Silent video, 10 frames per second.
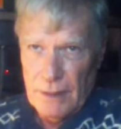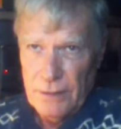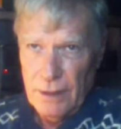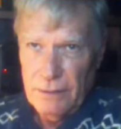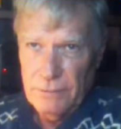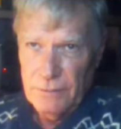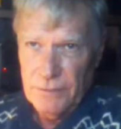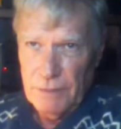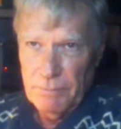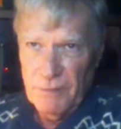So
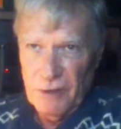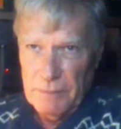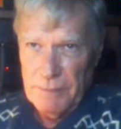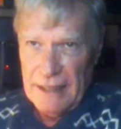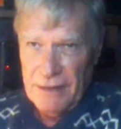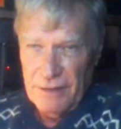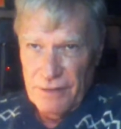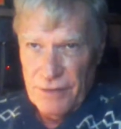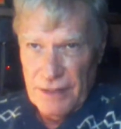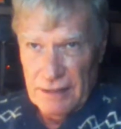something really bad,
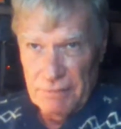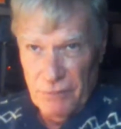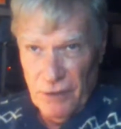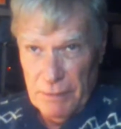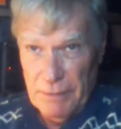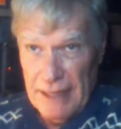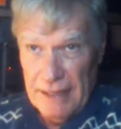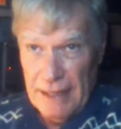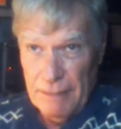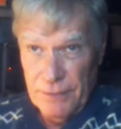you think really
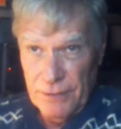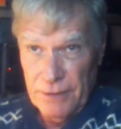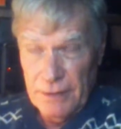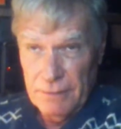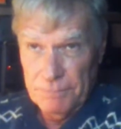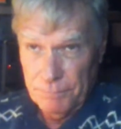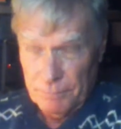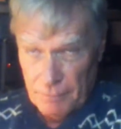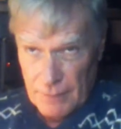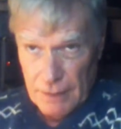bad happened to you,
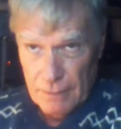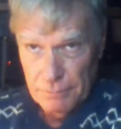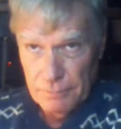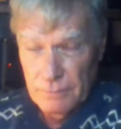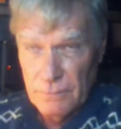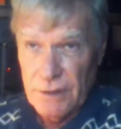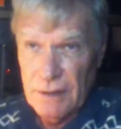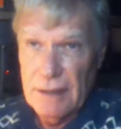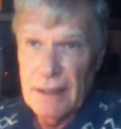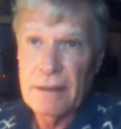
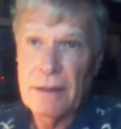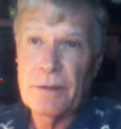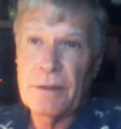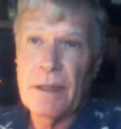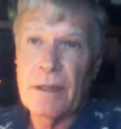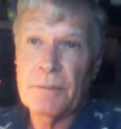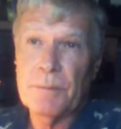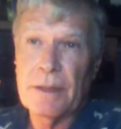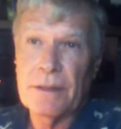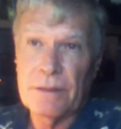sit down, go into
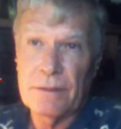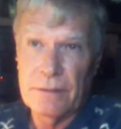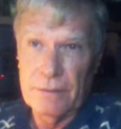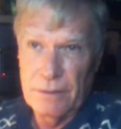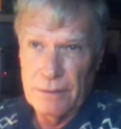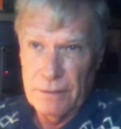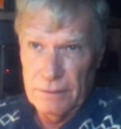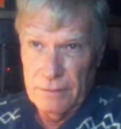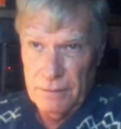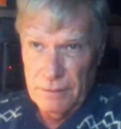contemplation, or
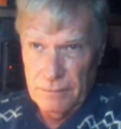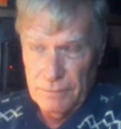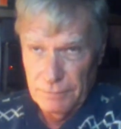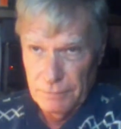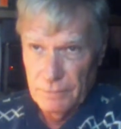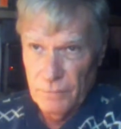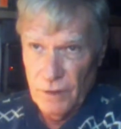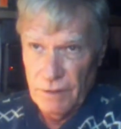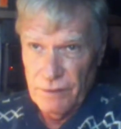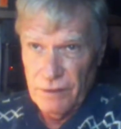
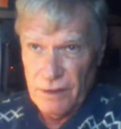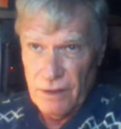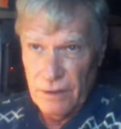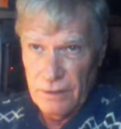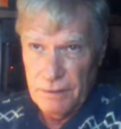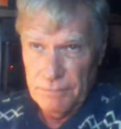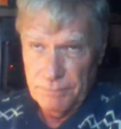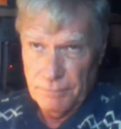whatever you want to call it,